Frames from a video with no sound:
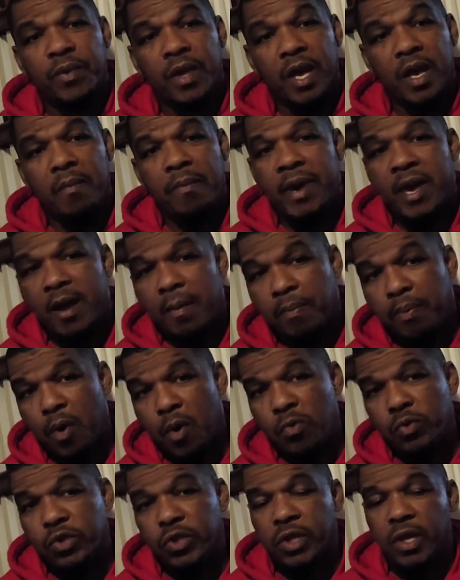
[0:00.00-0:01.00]
and may
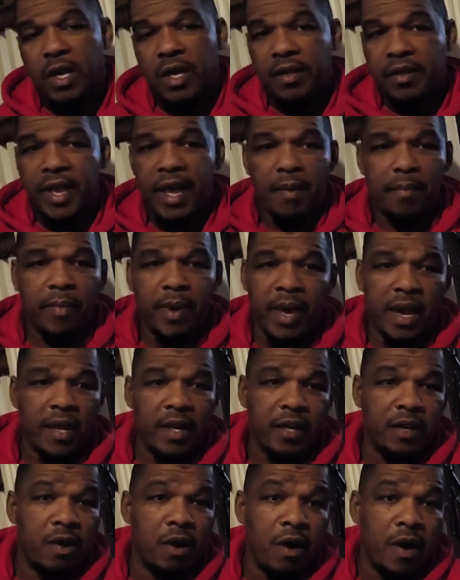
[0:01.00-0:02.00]
approach that man
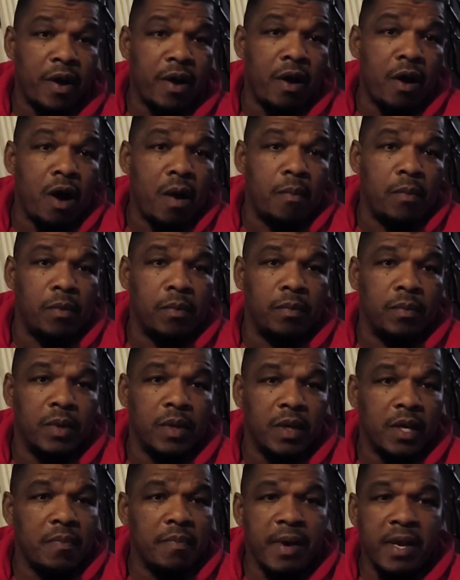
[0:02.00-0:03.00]
and harm him.
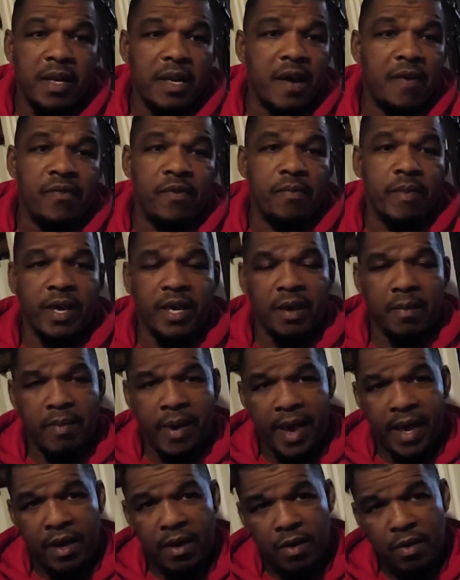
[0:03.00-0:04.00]
He may never make it
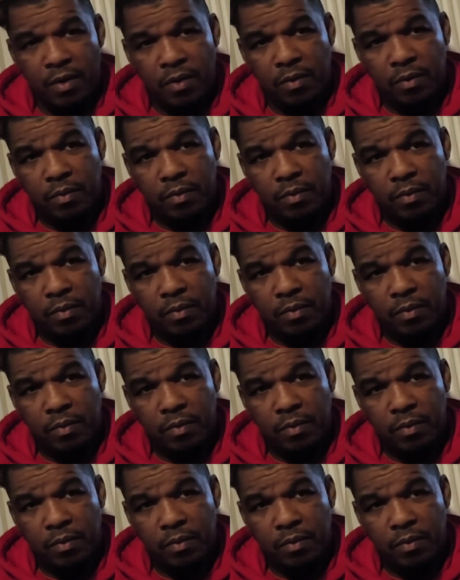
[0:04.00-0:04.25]
back home.